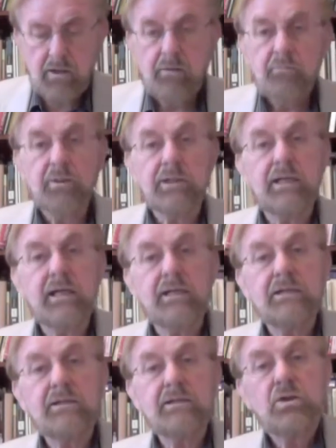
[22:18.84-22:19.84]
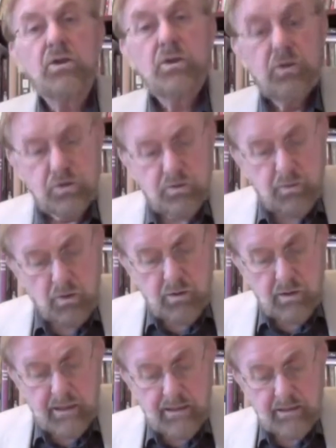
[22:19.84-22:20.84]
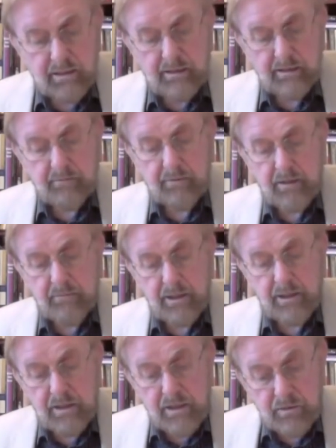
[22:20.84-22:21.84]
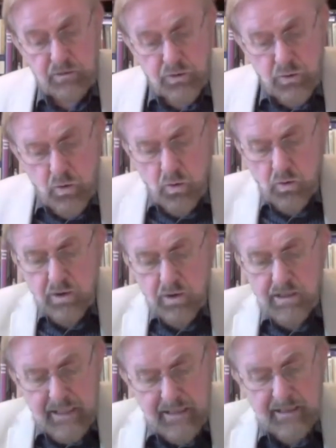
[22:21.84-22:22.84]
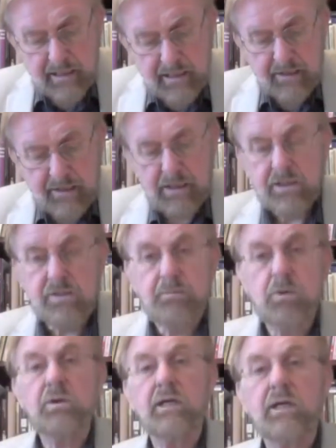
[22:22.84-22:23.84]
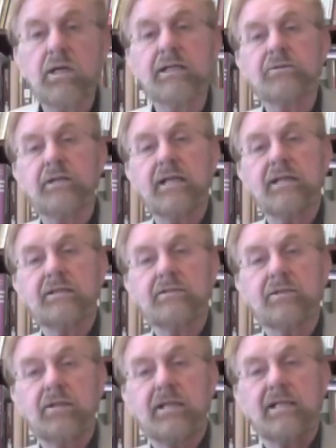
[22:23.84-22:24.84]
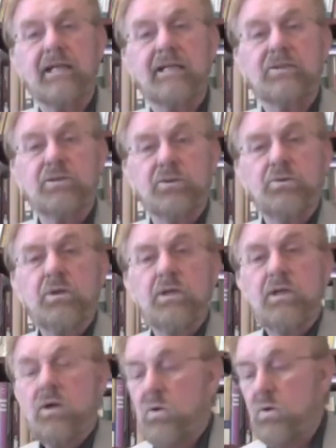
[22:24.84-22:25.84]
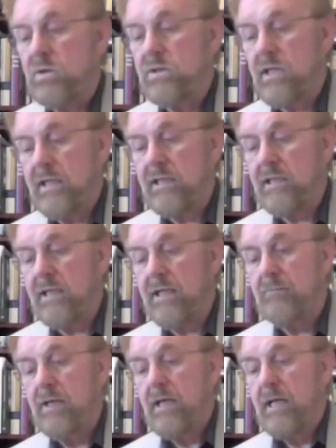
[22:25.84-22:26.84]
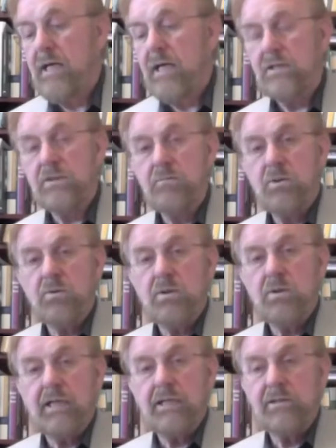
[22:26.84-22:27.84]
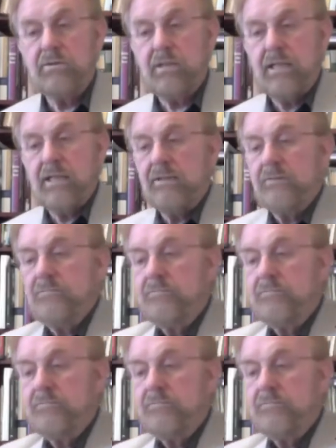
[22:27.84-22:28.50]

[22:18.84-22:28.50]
but then spoke like a lamb. I mean, it, two horns like a lamb, and it spoke like a dragon. Sorry, it had two horns like a lamb and spoke like a dragon.